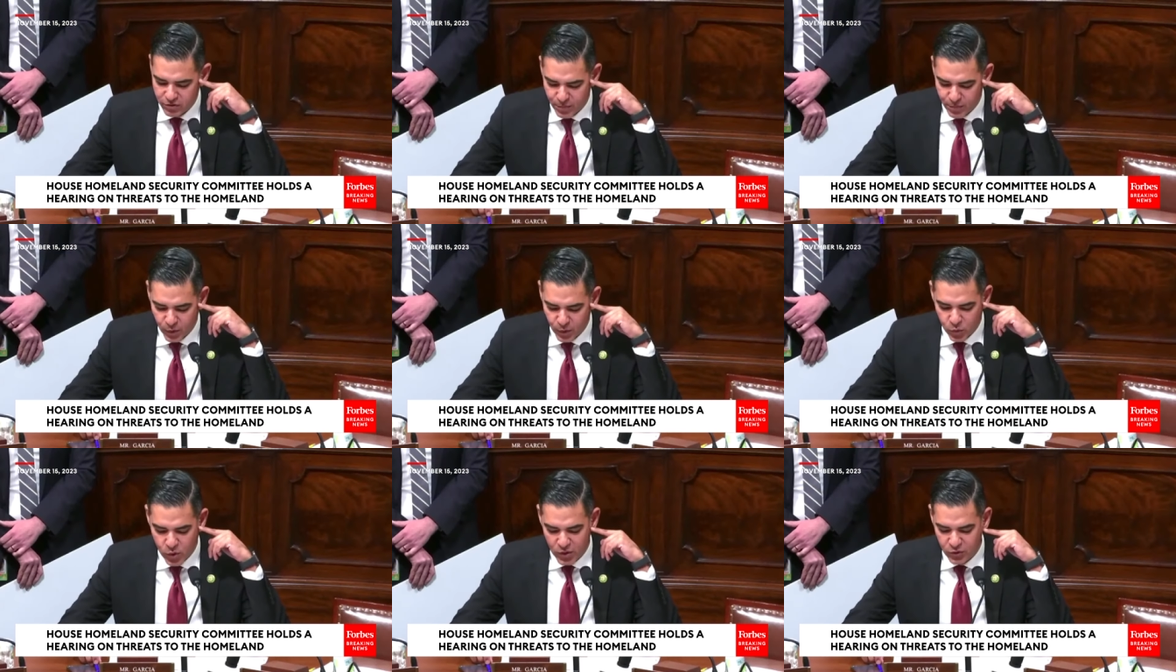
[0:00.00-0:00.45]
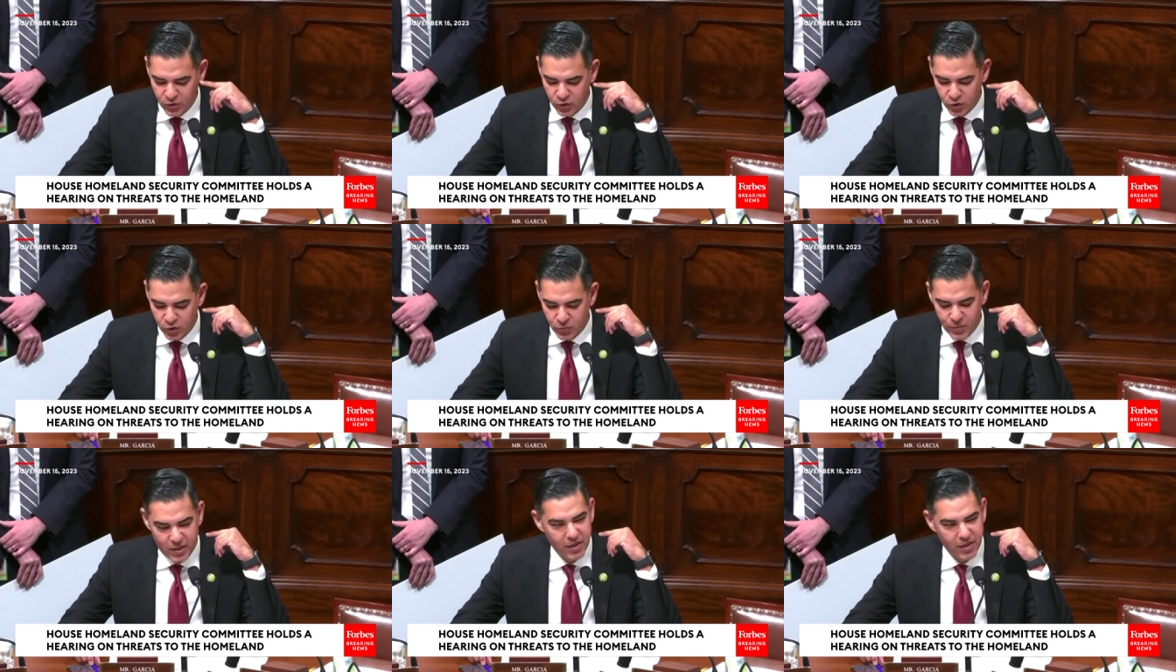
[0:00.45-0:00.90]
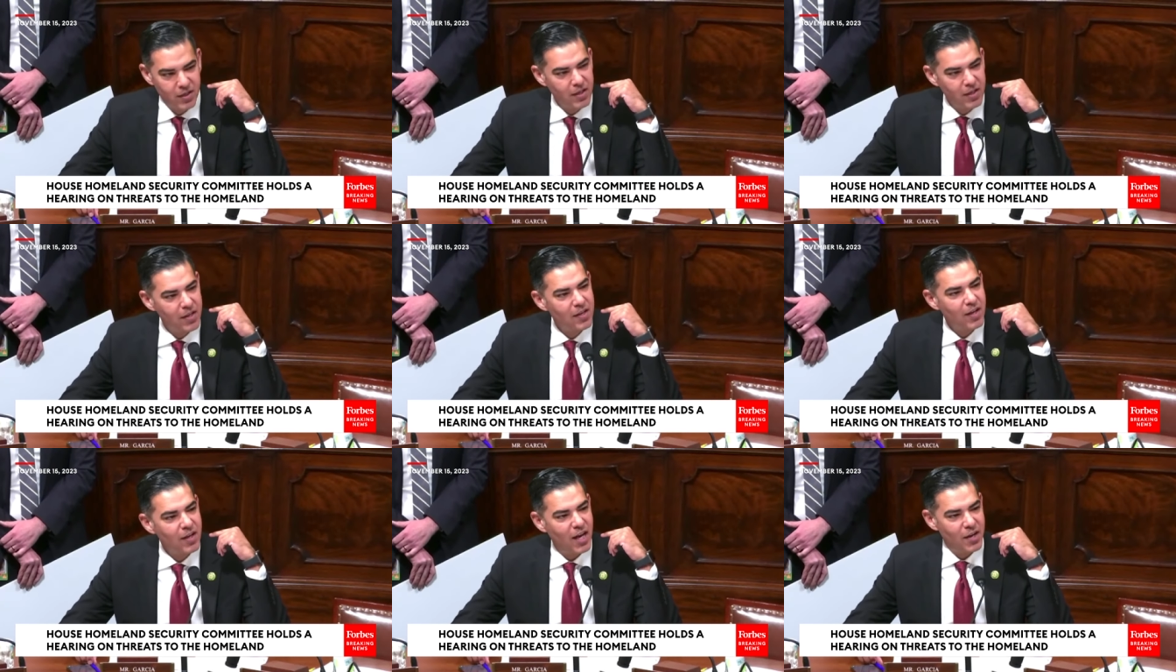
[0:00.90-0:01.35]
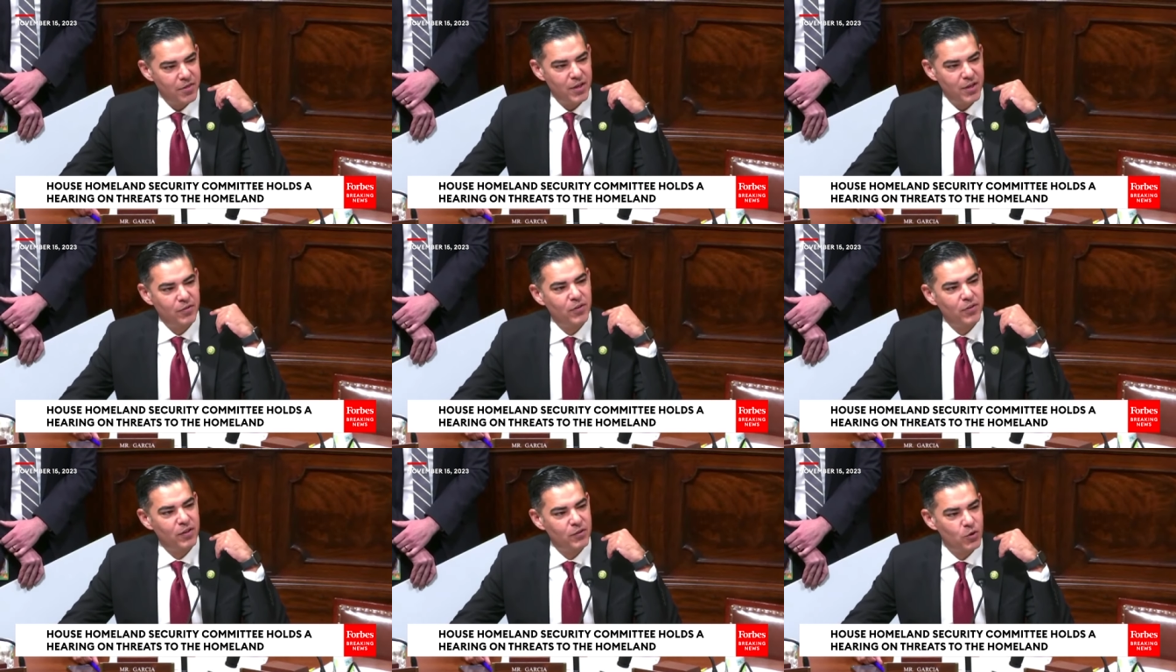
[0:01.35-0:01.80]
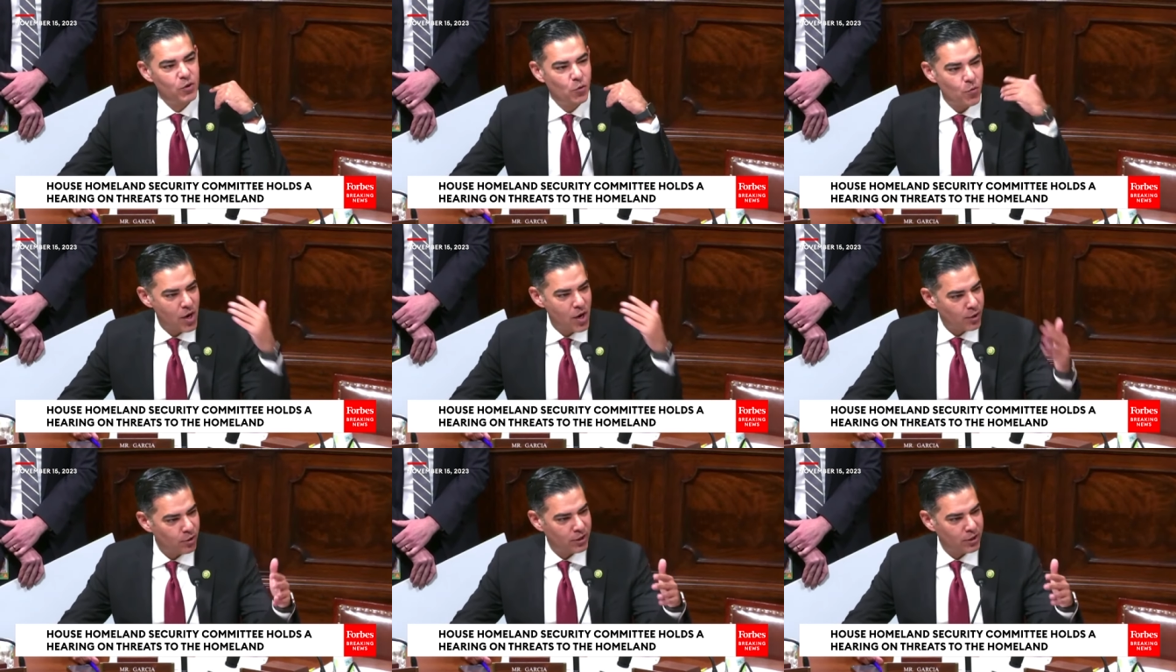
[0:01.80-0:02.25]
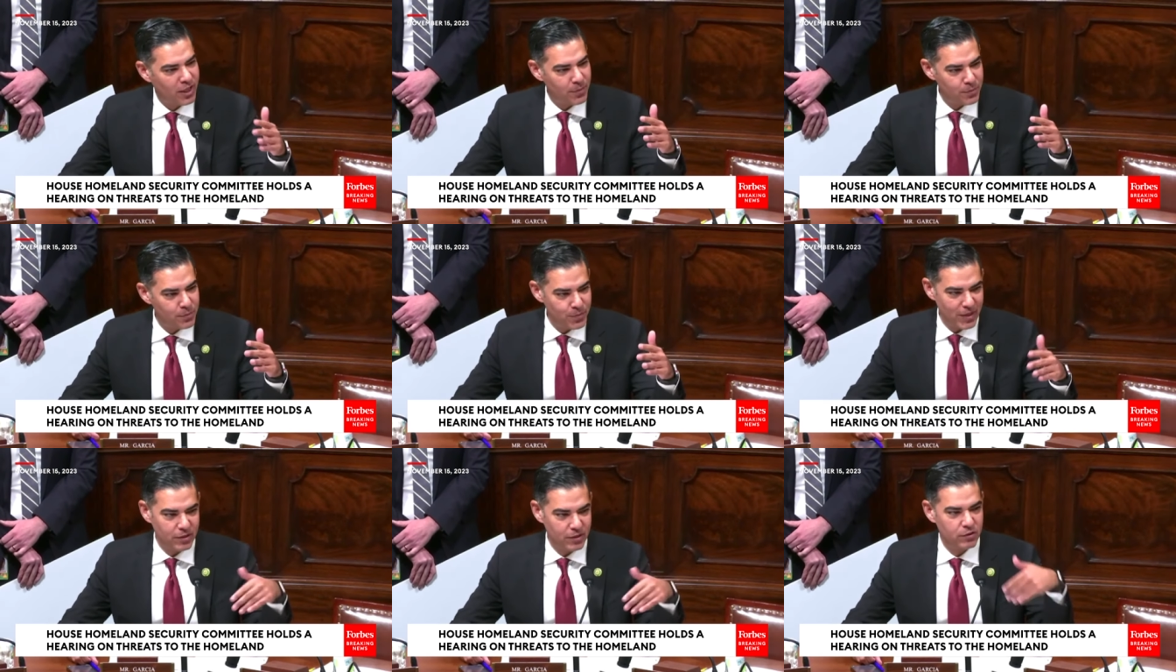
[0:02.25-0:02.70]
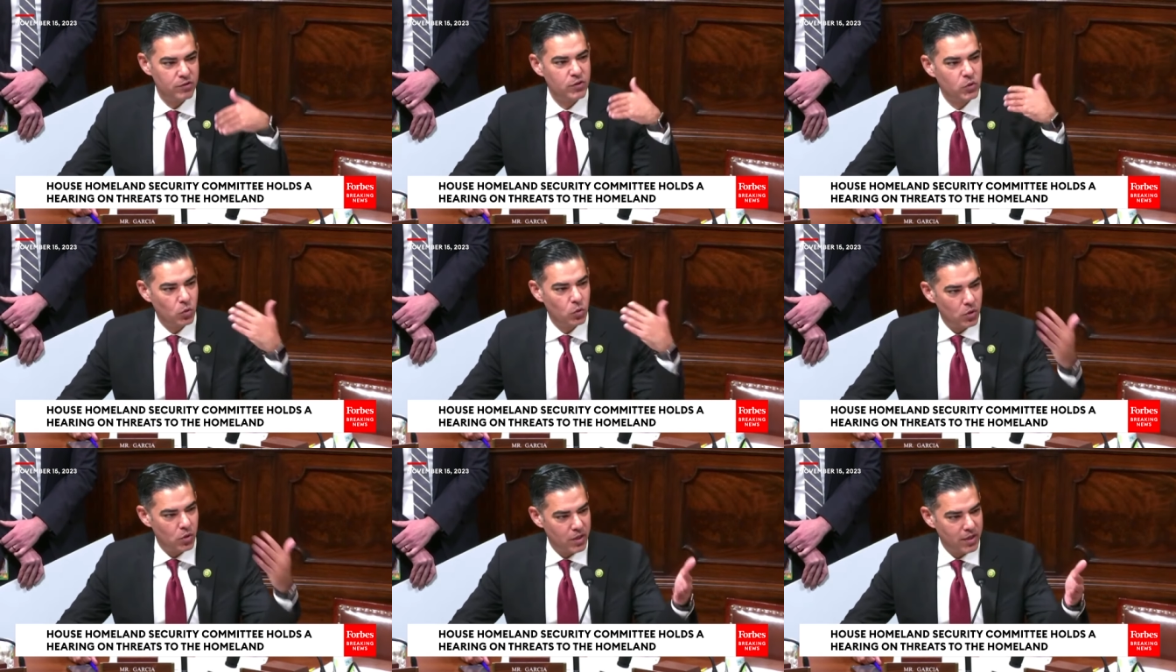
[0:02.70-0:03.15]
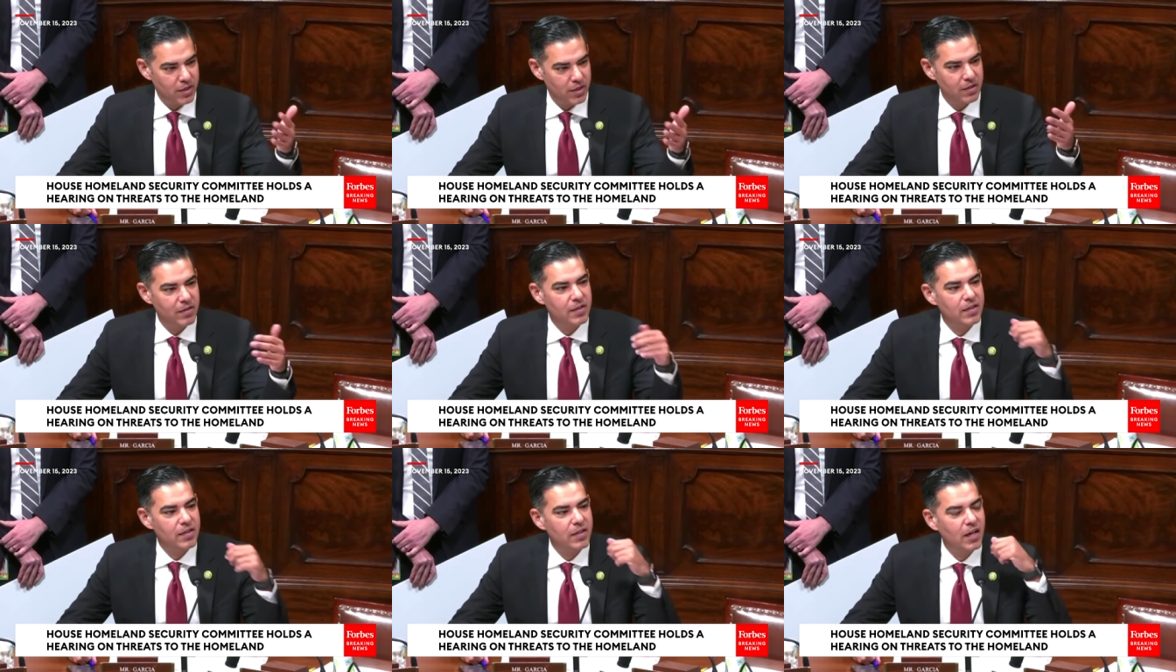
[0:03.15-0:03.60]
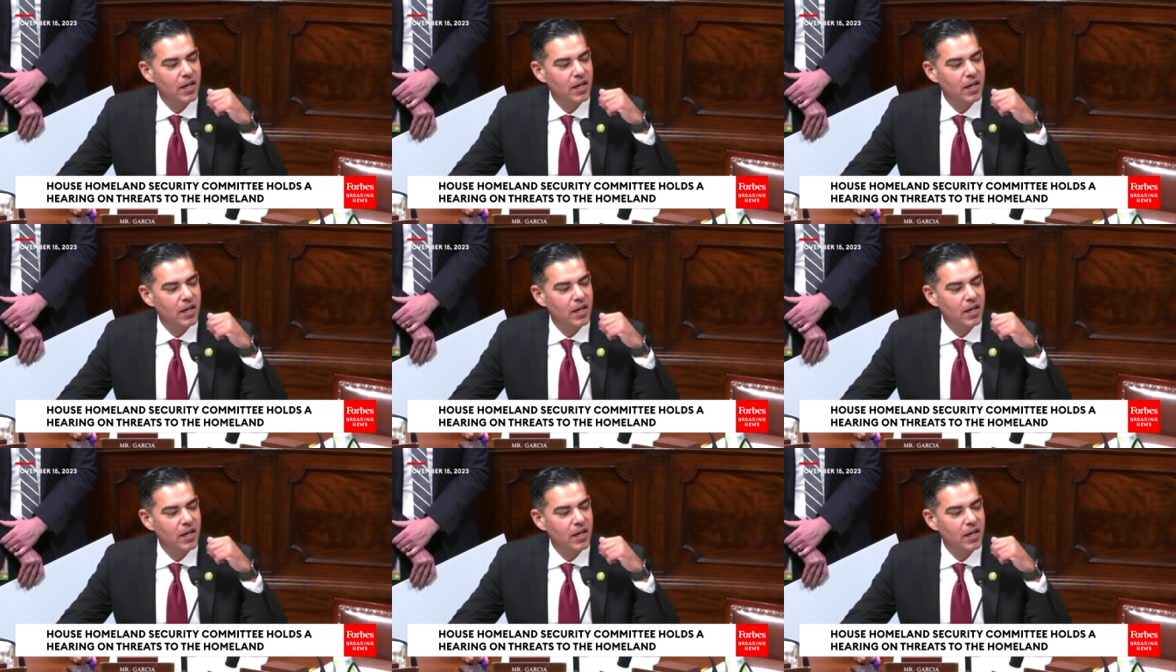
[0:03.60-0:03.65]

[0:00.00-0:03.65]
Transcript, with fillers: are simple questions, but I think that your record keeps being distorted